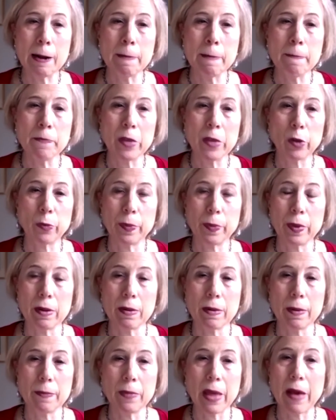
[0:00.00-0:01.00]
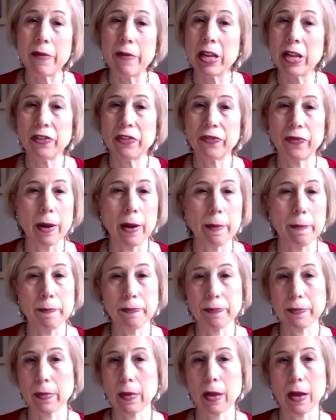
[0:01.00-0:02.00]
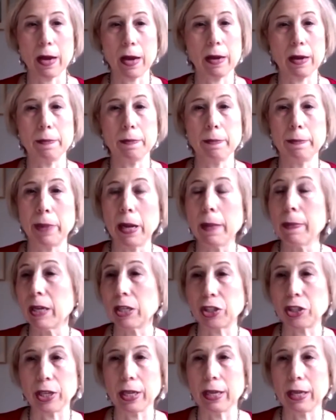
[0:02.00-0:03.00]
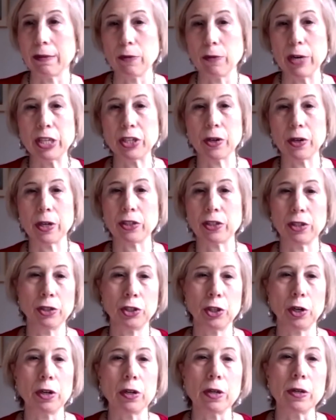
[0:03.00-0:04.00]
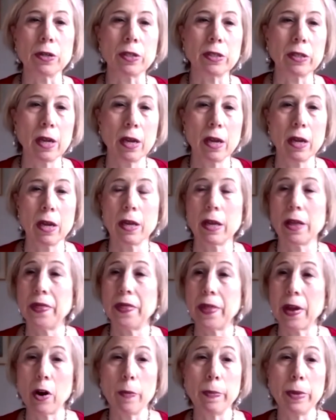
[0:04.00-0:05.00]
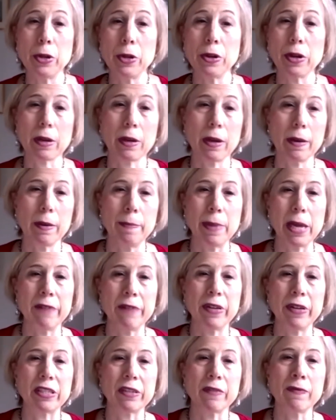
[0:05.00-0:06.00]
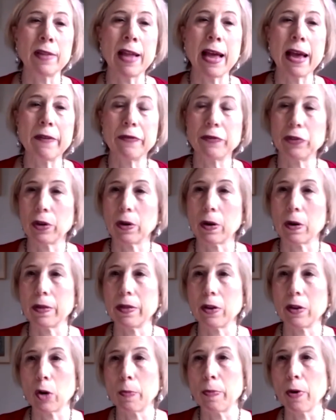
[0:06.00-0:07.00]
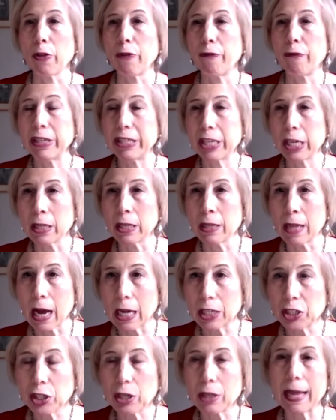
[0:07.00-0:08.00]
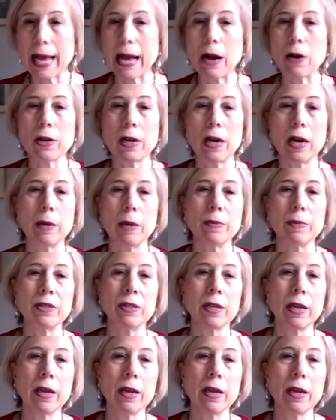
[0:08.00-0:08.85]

There's been evidence from published in research journals, the therapeutic benefits of laughter. There are both physiological outcomes.